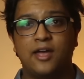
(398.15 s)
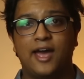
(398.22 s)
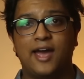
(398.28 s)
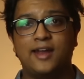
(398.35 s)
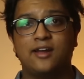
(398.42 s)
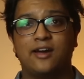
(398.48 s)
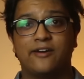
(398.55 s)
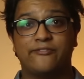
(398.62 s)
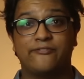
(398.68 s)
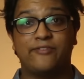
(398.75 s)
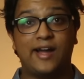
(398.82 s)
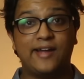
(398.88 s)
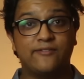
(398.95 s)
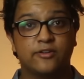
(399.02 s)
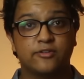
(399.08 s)
and a
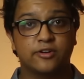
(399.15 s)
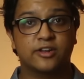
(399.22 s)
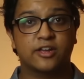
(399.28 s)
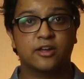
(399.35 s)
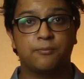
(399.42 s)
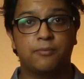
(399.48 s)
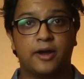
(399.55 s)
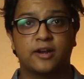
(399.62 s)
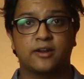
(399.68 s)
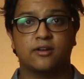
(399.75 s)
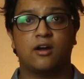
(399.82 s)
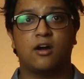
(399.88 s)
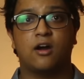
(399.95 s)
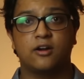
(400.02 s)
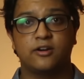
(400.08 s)
500 GB
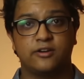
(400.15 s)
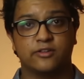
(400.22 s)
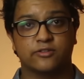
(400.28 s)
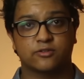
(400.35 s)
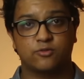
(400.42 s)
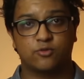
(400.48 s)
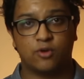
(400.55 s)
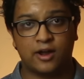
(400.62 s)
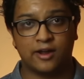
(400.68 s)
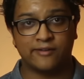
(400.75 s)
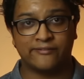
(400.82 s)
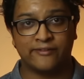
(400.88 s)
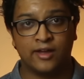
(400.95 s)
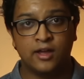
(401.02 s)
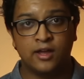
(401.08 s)
hard disk drive.